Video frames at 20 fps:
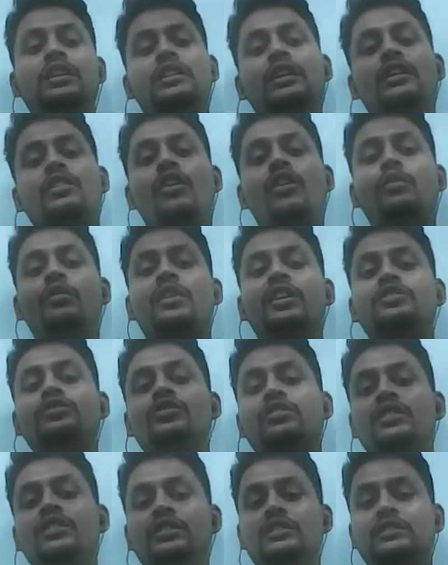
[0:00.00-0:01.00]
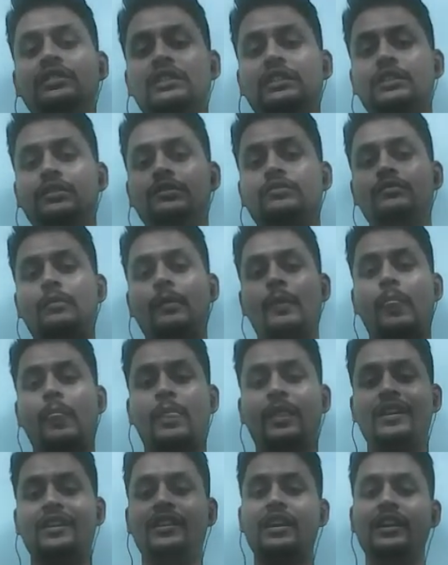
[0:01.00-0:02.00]
the coverage or density,
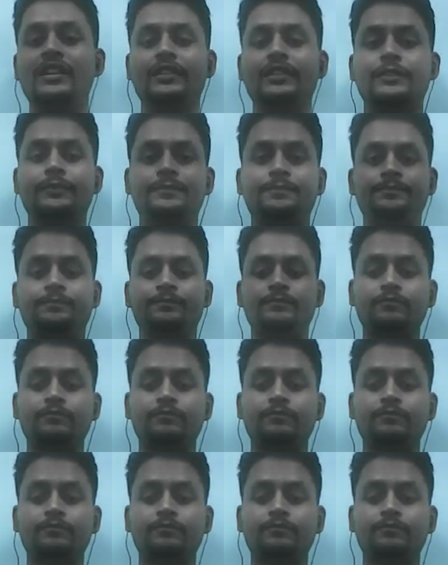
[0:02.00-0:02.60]
right?